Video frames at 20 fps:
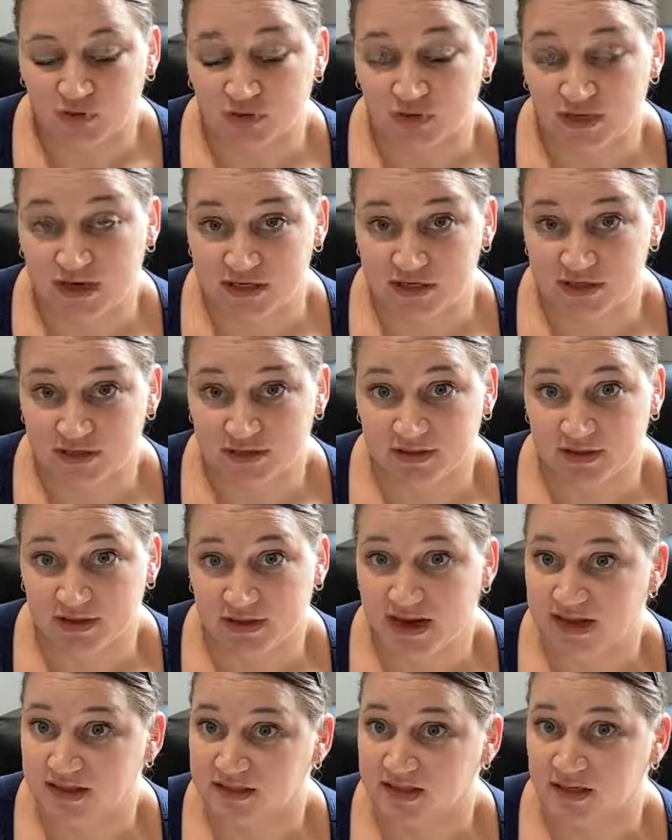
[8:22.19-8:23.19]
agent
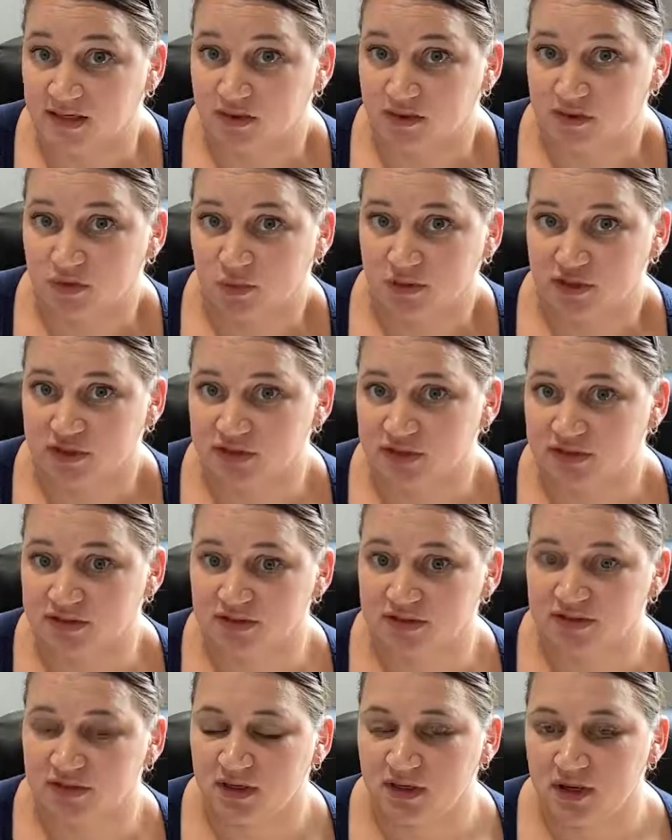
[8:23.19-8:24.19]
and asking those
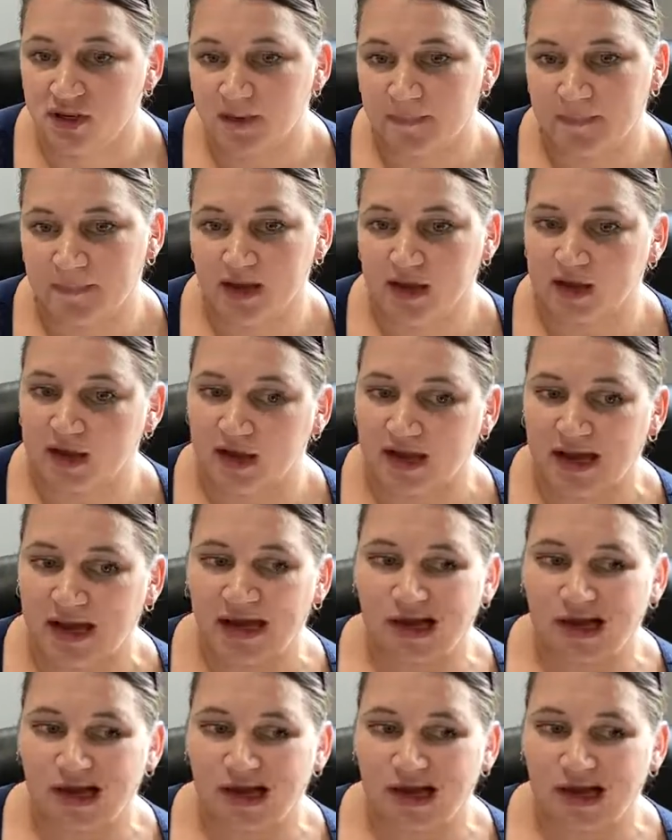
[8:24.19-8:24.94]
questions. But